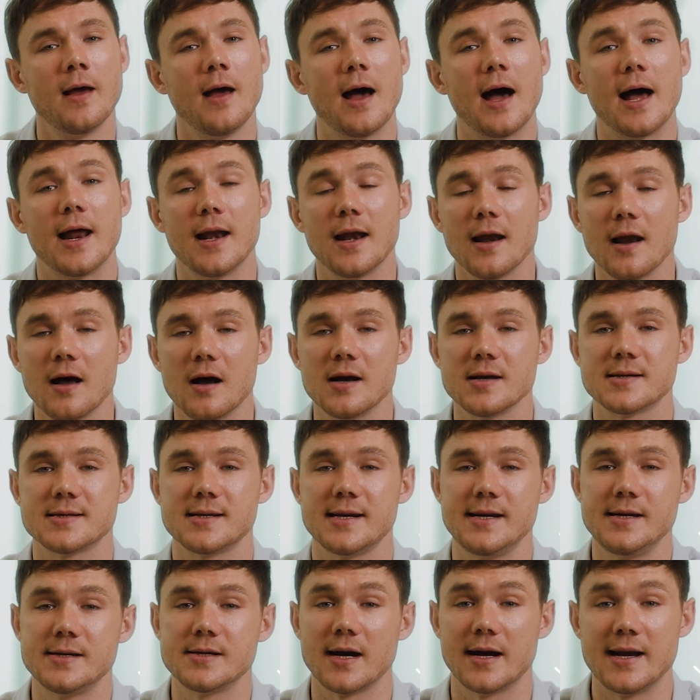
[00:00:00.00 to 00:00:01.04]
And
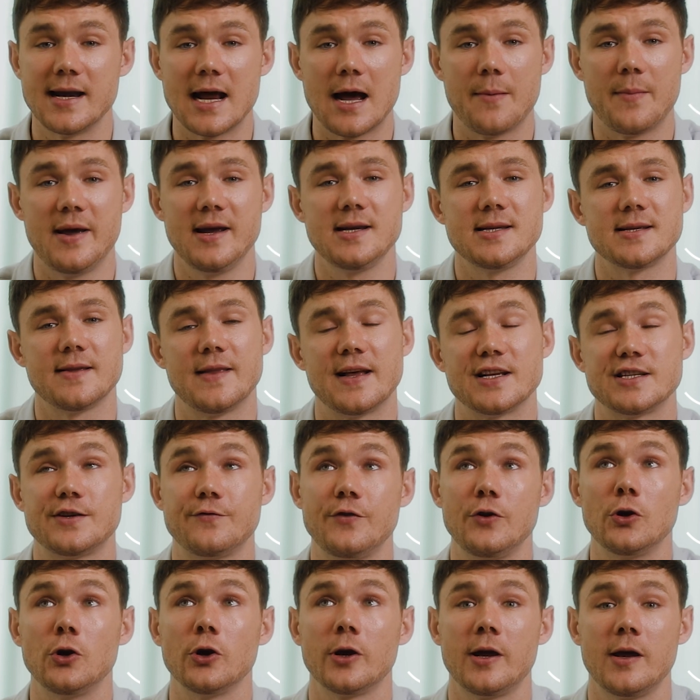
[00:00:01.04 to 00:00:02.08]
lastly, Dynamics, and that's if
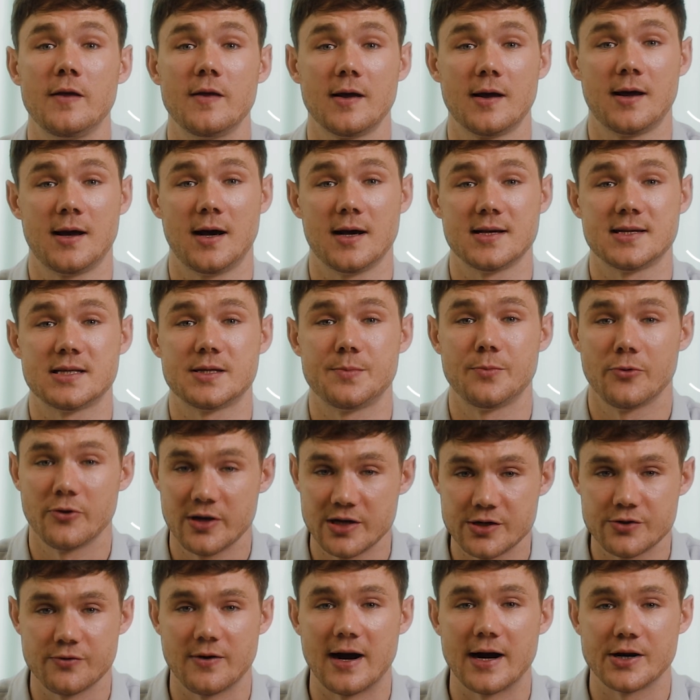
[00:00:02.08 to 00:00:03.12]
you're looking at the customer
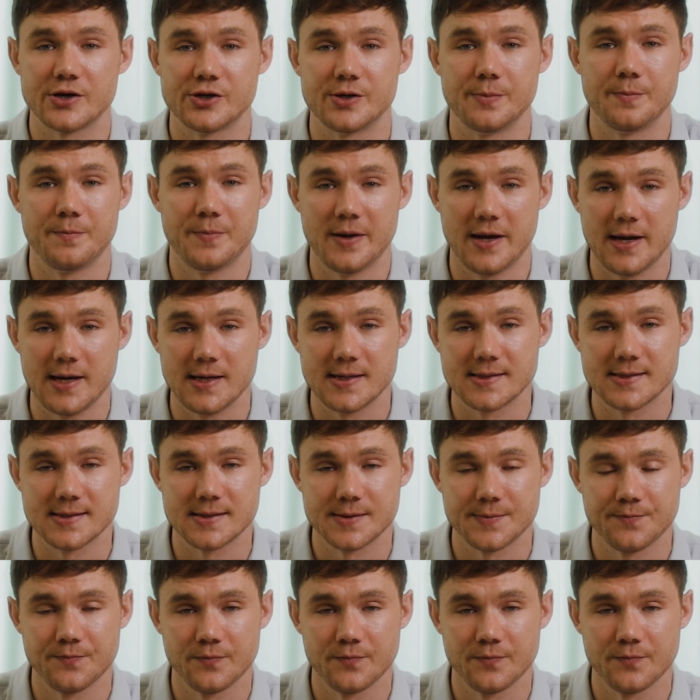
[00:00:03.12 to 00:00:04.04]
interaction piece.